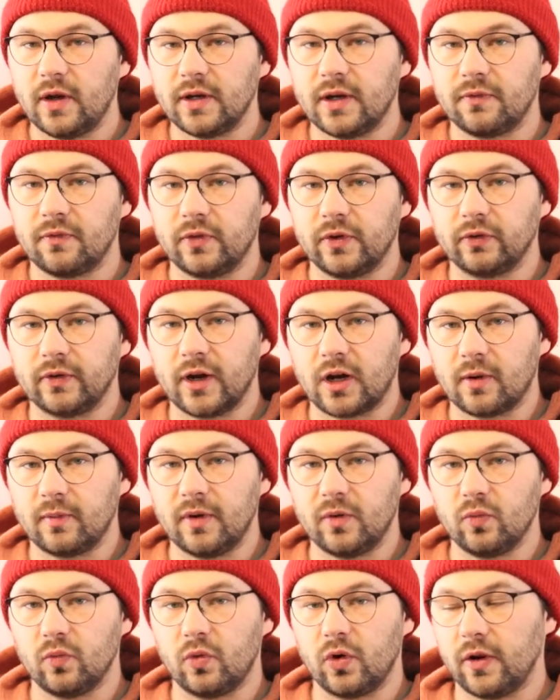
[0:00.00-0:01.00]
I definitely
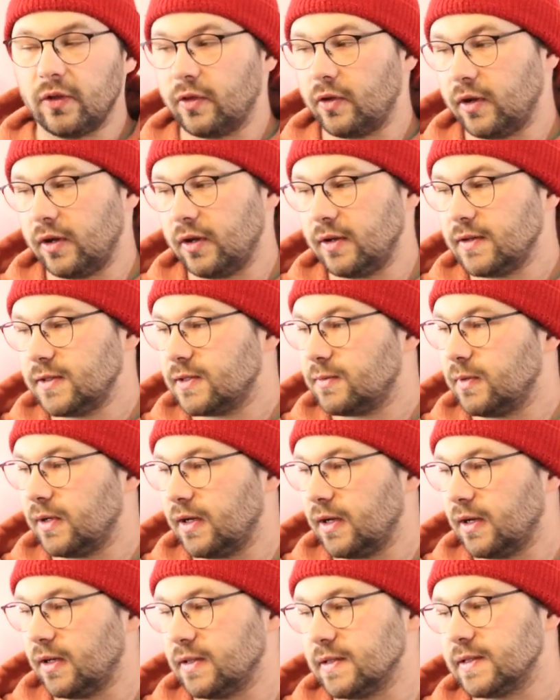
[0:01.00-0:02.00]
recommend one of these
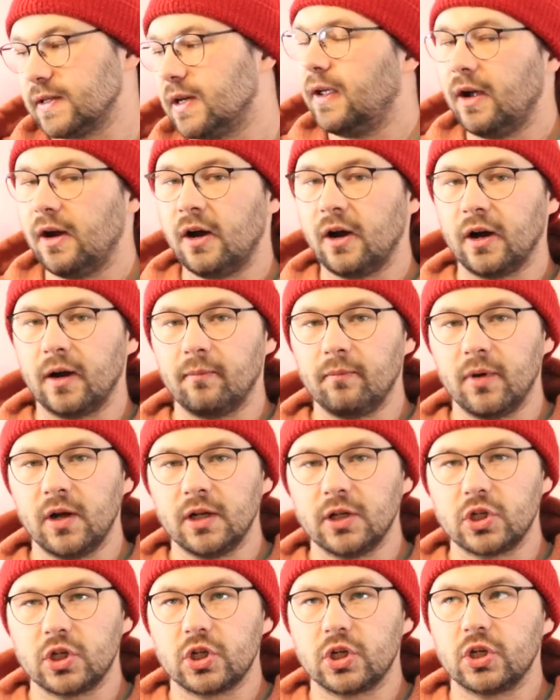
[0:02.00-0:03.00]
because they are
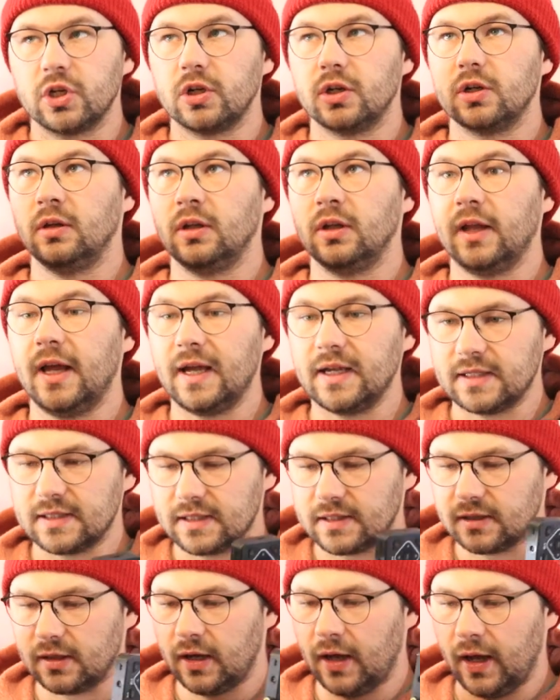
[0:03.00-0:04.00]
much
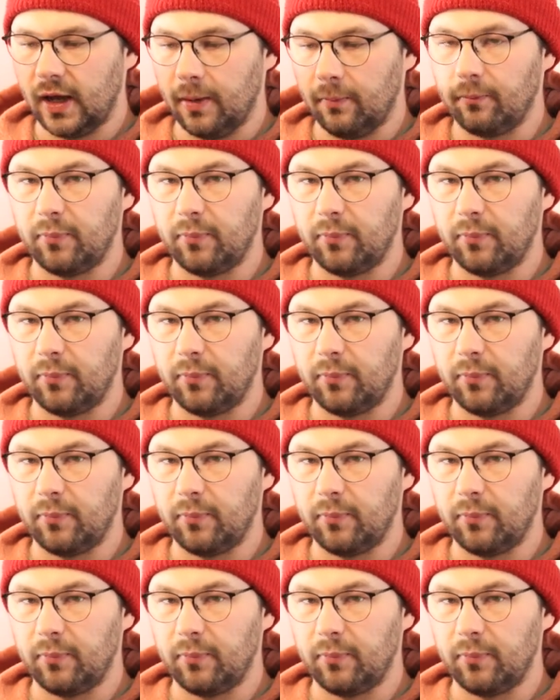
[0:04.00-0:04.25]
less uh,